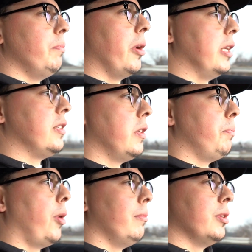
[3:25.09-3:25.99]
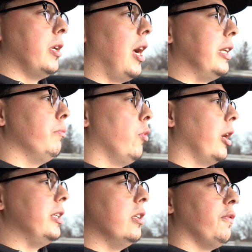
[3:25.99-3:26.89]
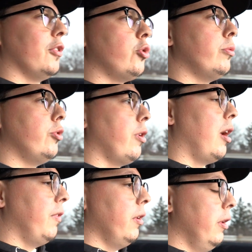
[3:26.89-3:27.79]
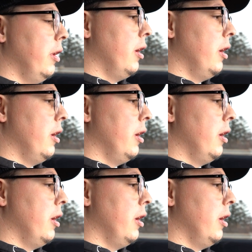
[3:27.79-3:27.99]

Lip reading: but it's probably more ideal for street driving,